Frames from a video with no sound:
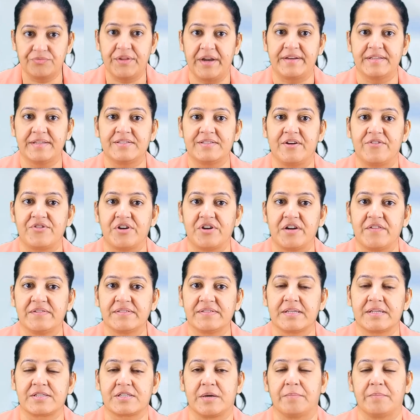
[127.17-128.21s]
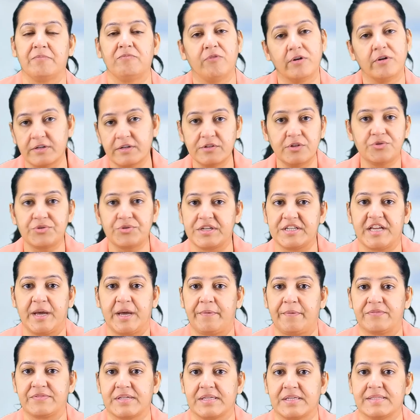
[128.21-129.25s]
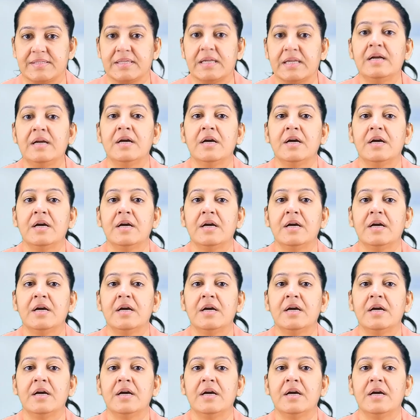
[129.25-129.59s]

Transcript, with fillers: that is central nervous system. What are the three type of cells?